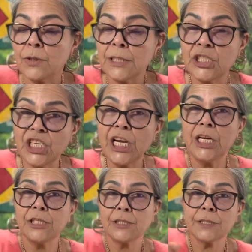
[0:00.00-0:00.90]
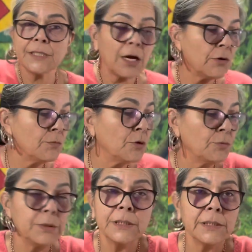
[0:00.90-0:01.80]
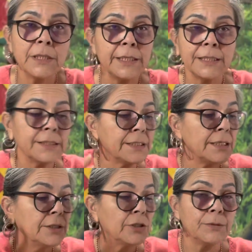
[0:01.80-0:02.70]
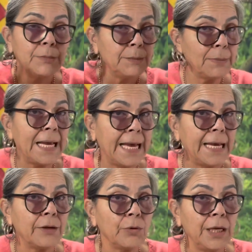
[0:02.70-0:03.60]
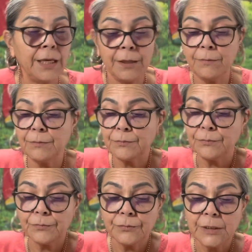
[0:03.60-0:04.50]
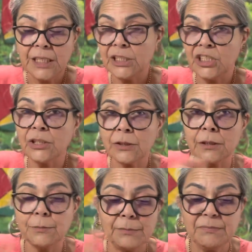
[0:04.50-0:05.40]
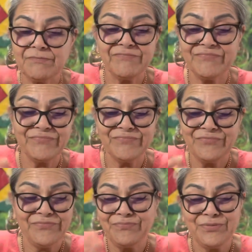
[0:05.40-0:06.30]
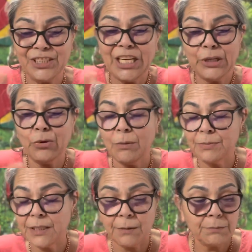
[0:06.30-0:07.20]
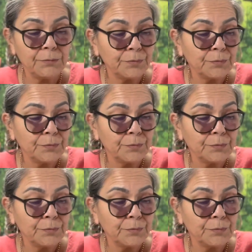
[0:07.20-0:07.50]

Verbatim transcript: this change, this Tower moment is not necessarily going to be bad, okay? It's just going to shake you up some.